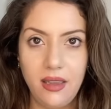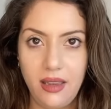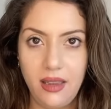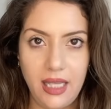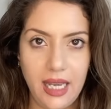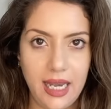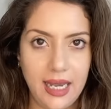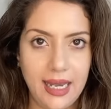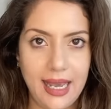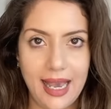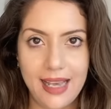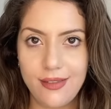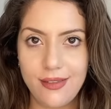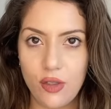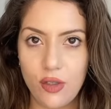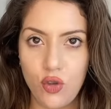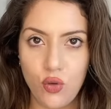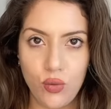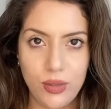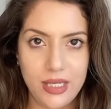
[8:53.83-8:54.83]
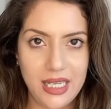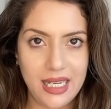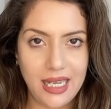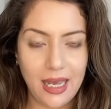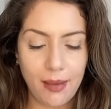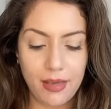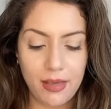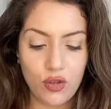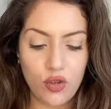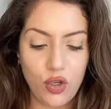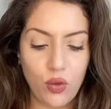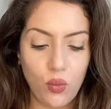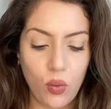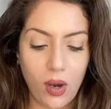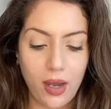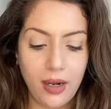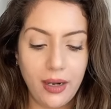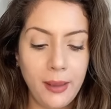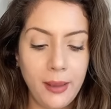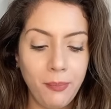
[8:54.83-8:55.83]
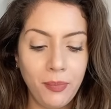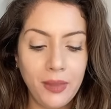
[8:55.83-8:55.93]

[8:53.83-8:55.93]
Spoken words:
thick as the Juicy Chemistry one.